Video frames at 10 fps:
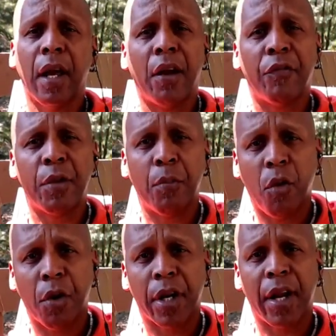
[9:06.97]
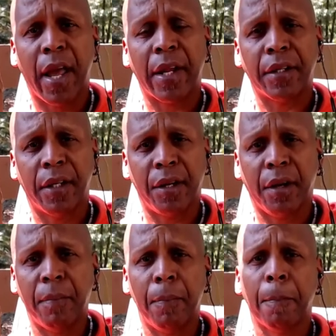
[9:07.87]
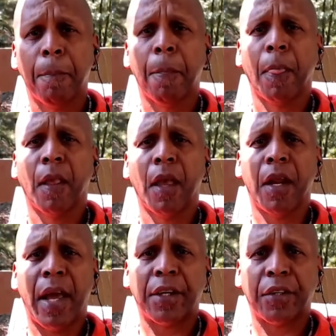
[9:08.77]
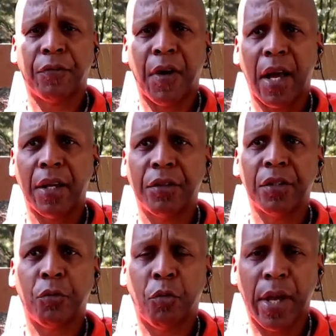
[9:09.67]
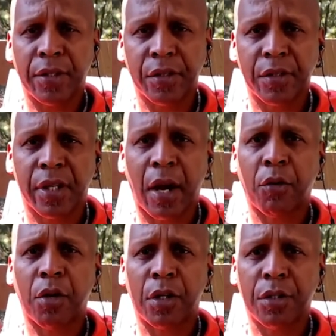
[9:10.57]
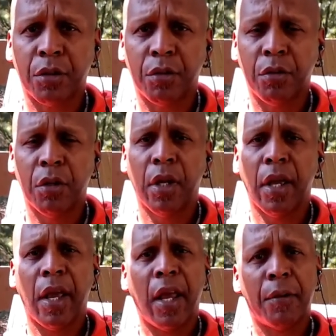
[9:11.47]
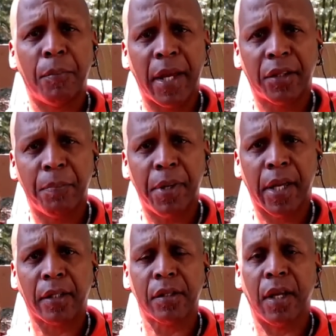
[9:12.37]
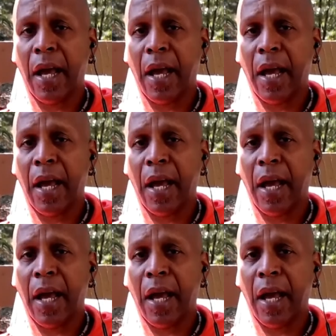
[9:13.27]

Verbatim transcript: Every morning, I had to get up and I had to find the races that I was going to do and make the picks.